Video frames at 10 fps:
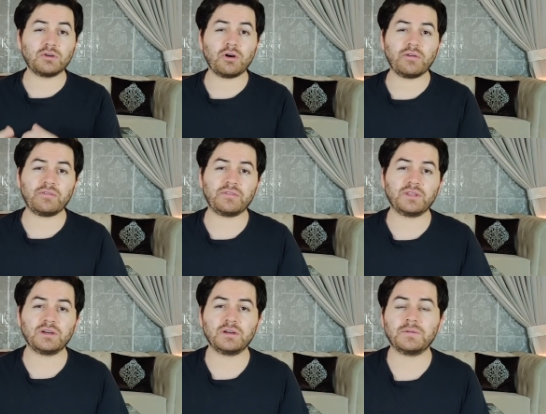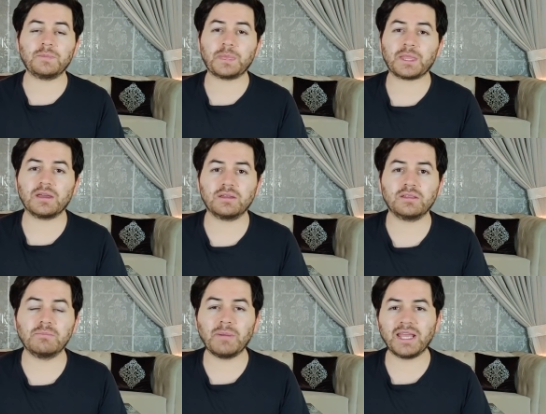of
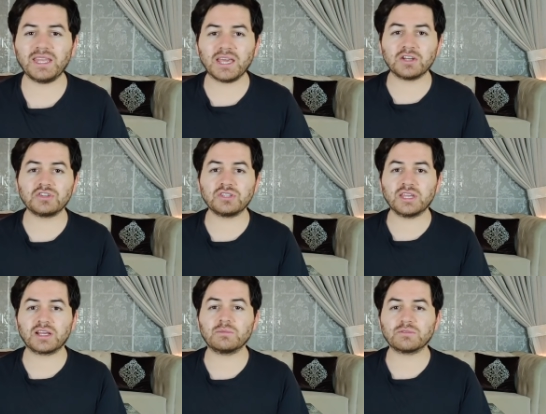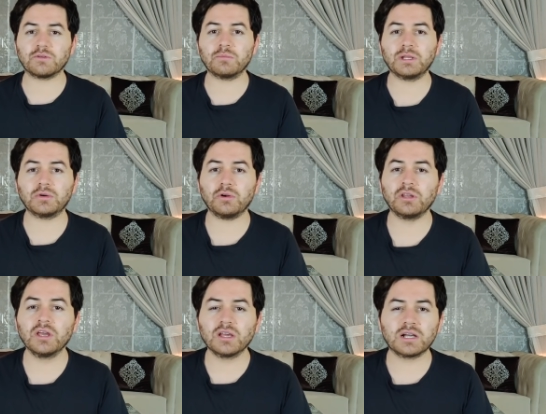the mining energy that comes for Bitcoin
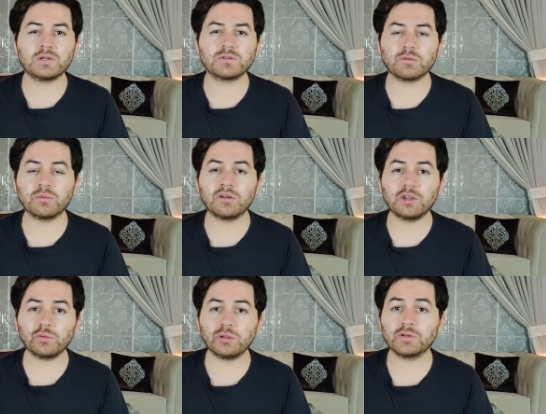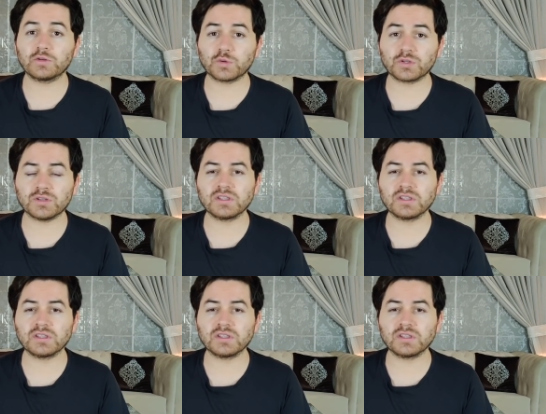comes from renewable sources.